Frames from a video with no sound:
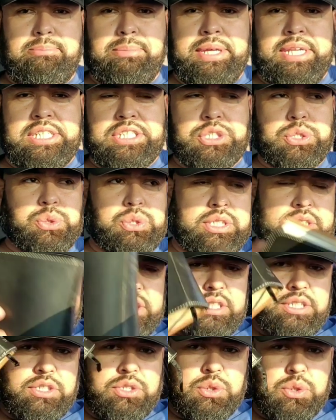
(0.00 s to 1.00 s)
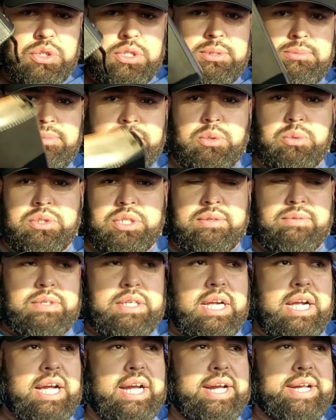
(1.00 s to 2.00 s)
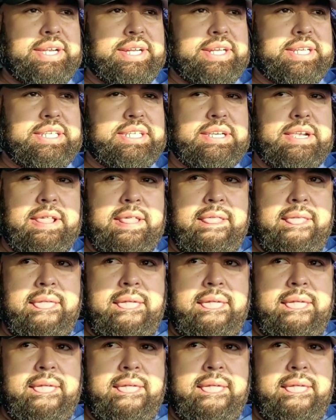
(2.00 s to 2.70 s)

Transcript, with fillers: ministering to him the Word of God, and